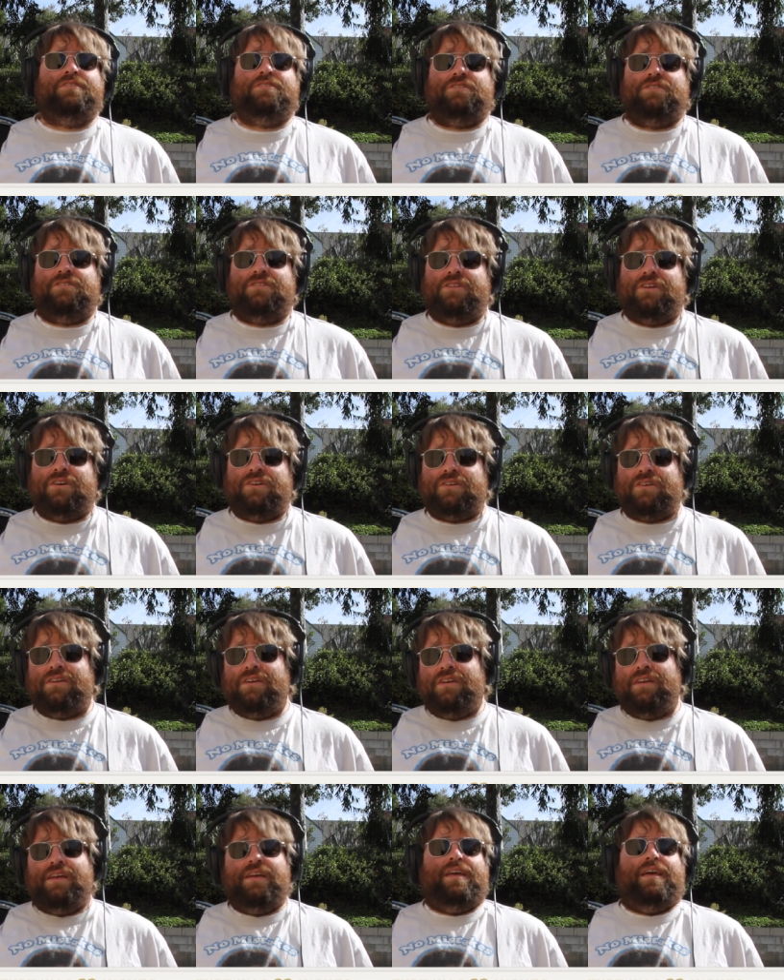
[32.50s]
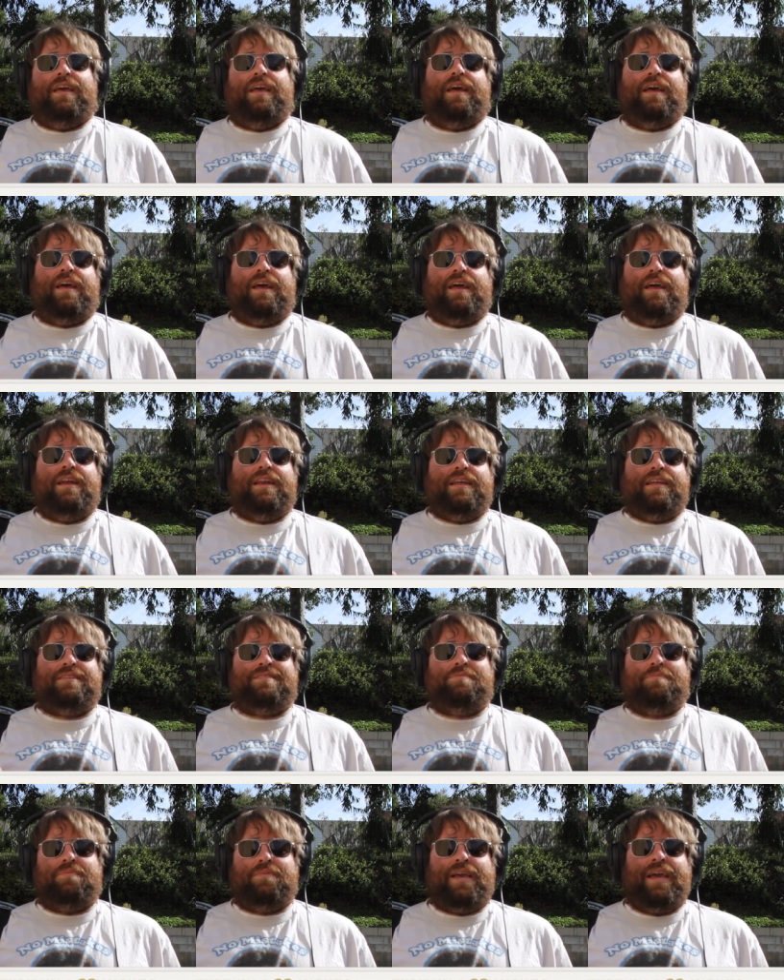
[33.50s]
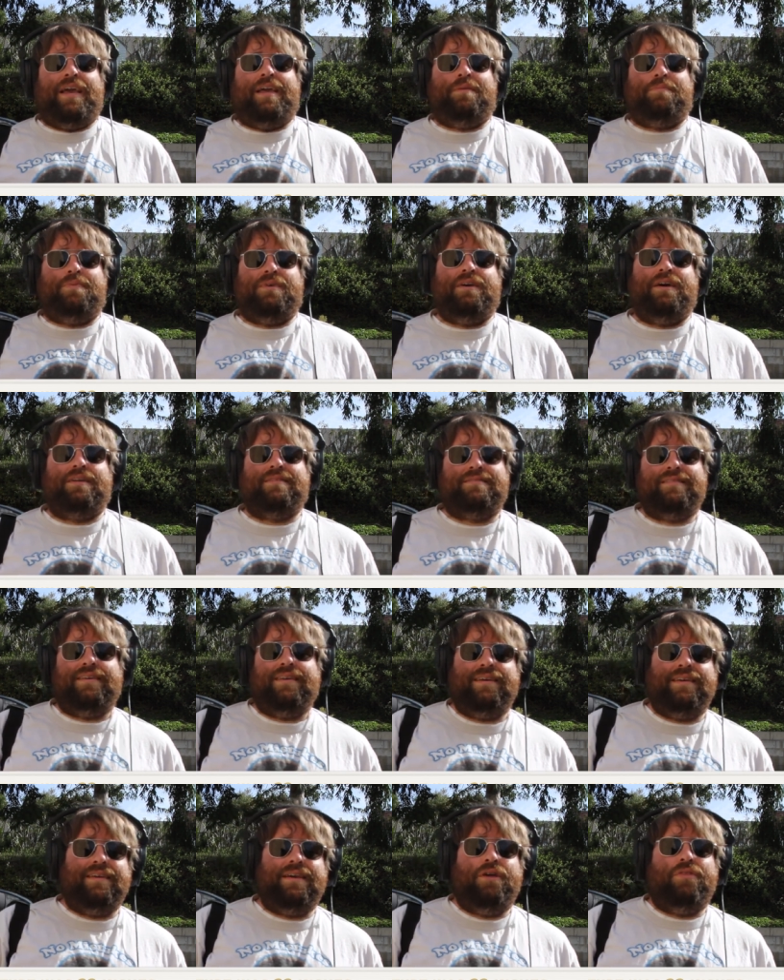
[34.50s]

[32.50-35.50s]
inches long and it's KBLT